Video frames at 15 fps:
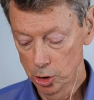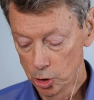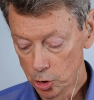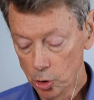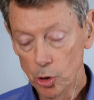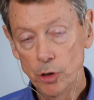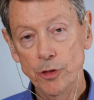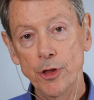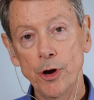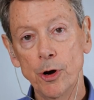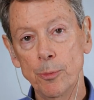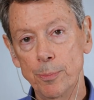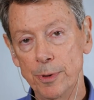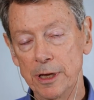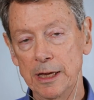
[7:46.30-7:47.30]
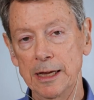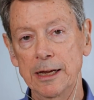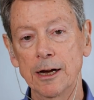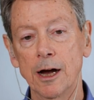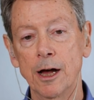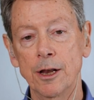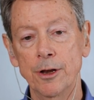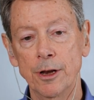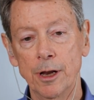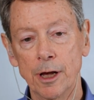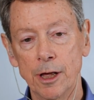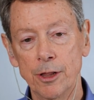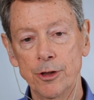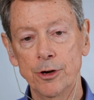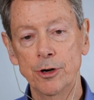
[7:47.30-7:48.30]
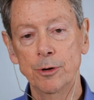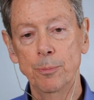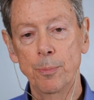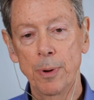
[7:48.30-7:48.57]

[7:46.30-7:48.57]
Could there be another